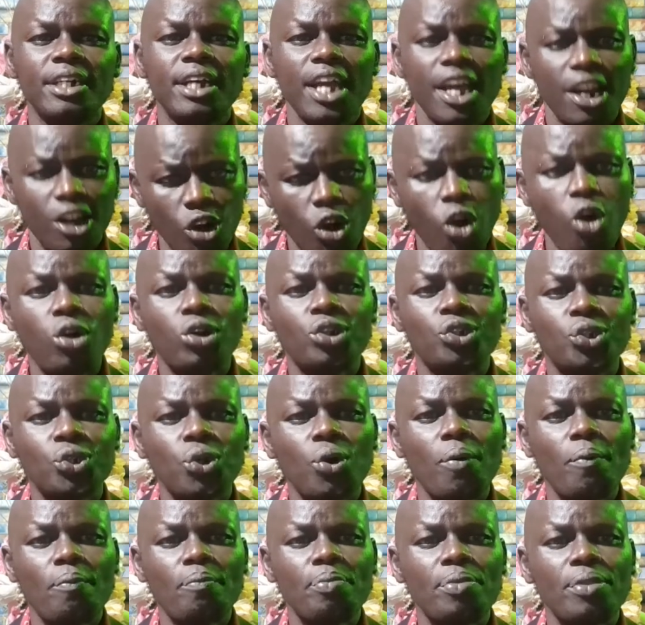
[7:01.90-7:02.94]
And
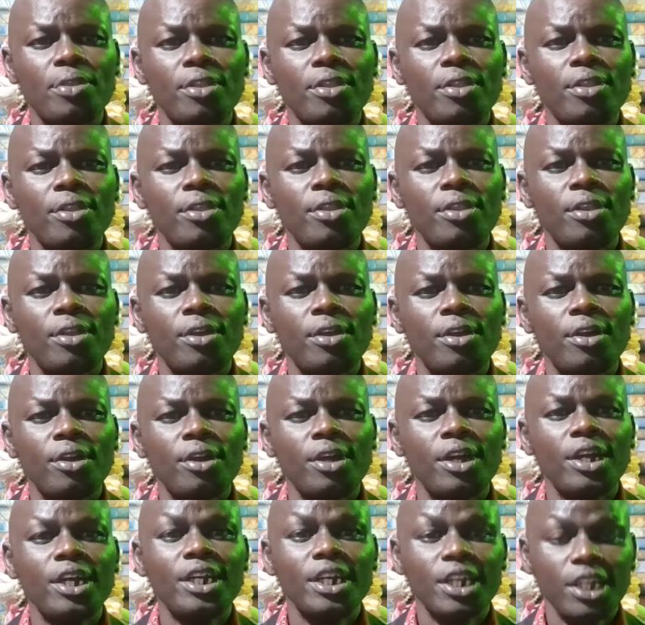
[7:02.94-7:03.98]
also
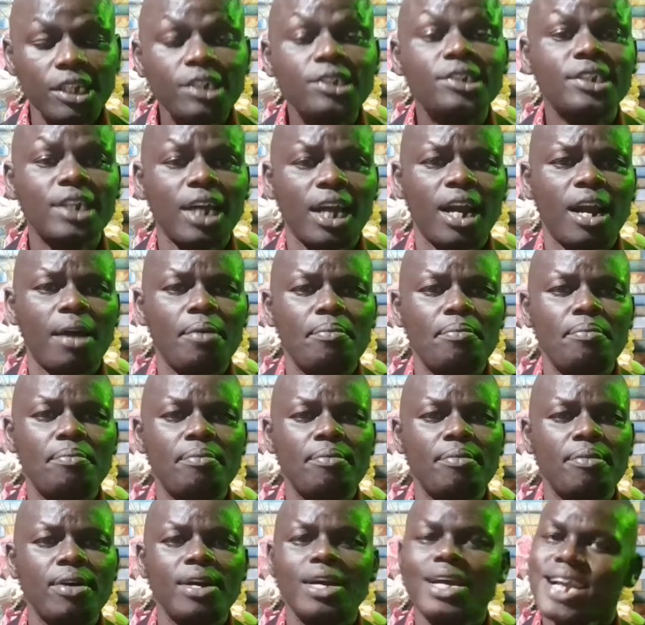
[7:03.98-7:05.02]
in Instagram,
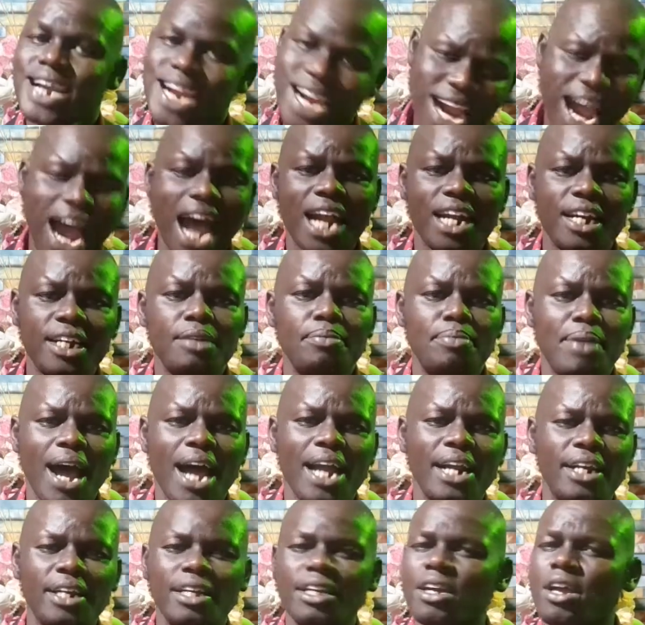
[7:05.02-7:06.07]
Carl
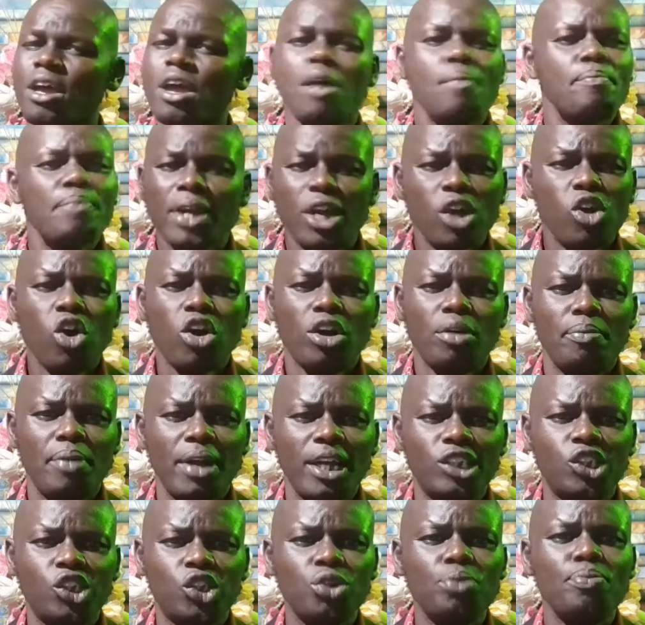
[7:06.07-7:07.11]
DeBrand. May God
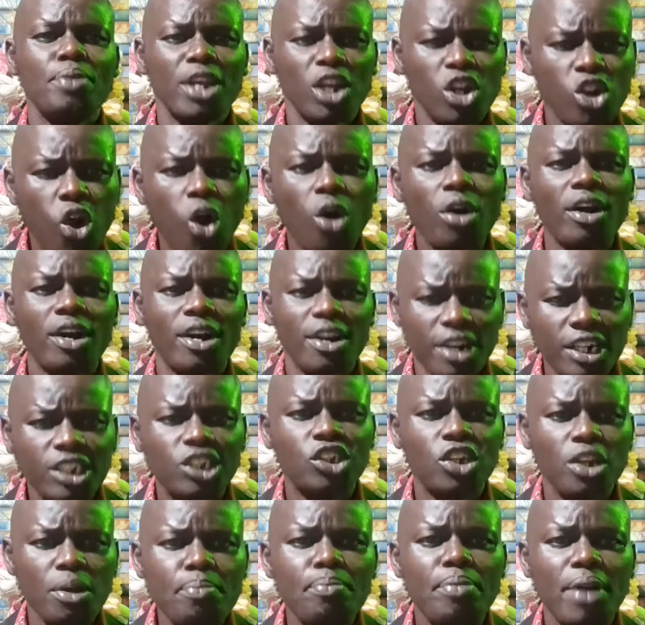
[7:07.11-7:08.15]
bless you. May God
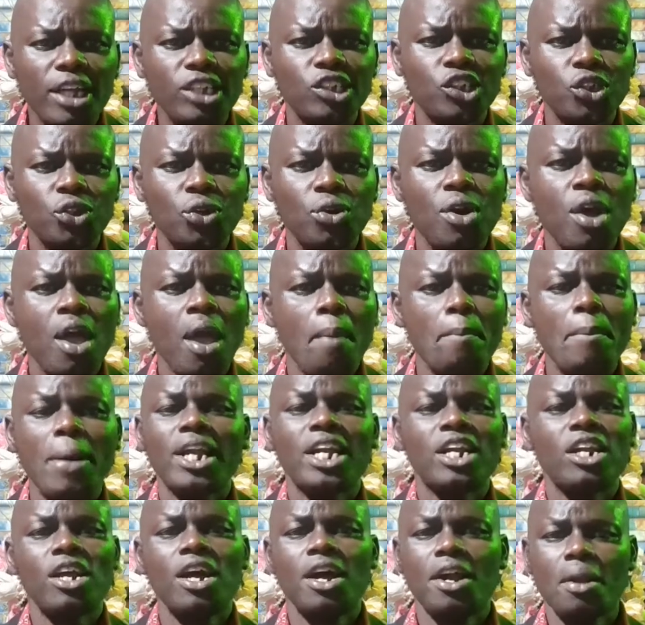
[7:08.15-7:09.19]
richly bless you. But
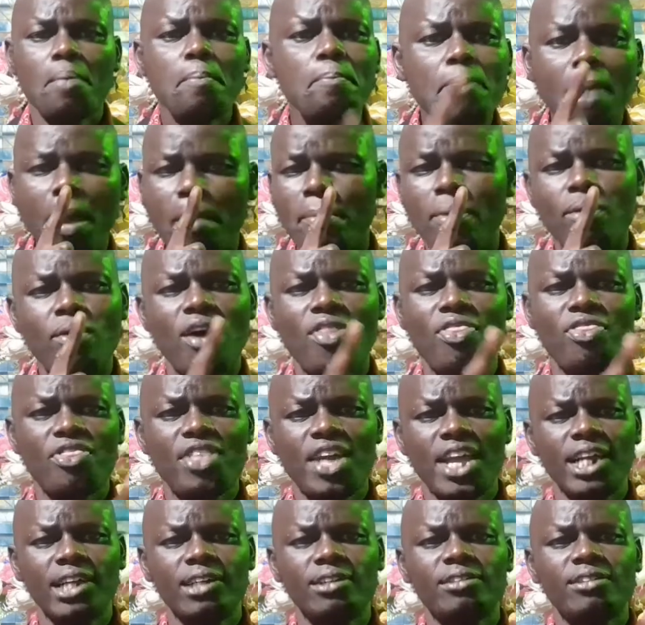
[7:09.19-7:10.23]
remember one
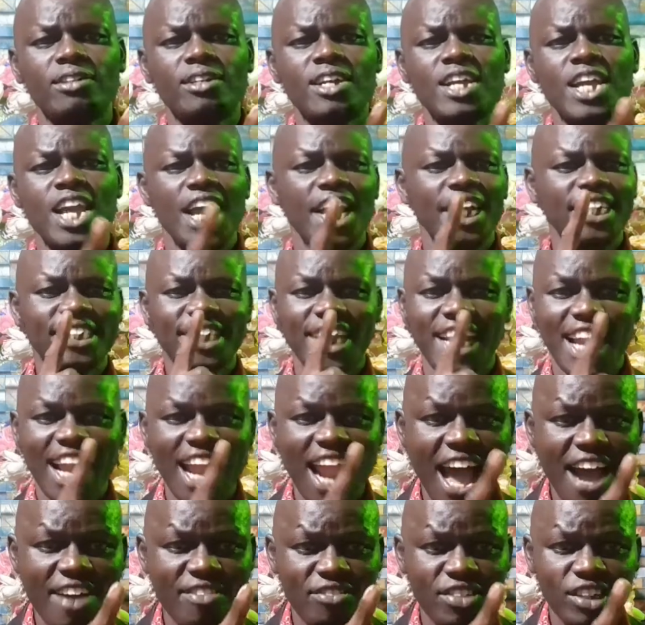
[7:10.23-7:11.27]
thing. His
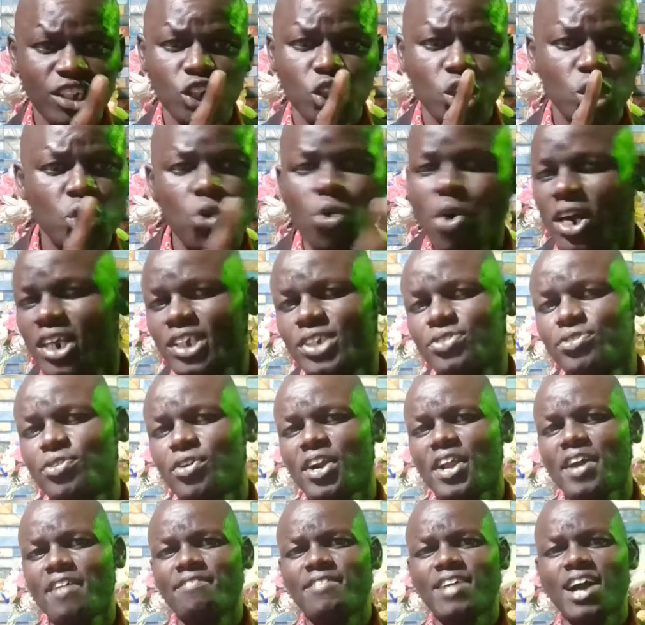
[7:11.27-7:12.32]
love endures
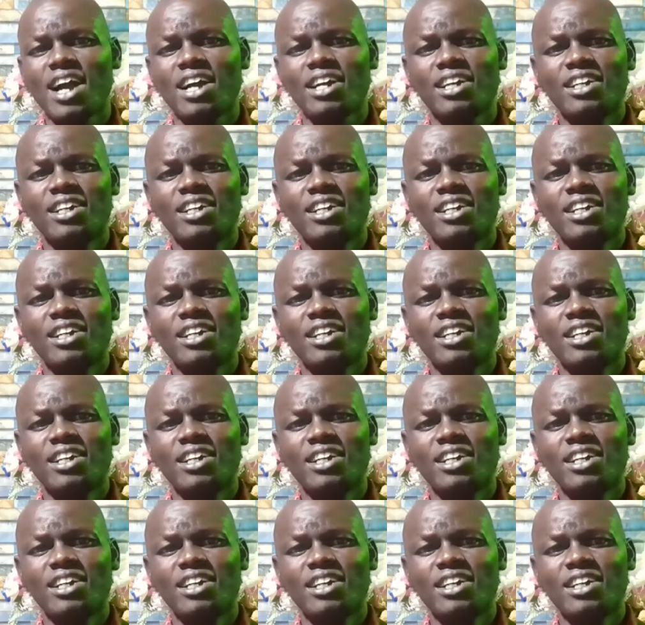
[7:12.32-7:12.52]
forever.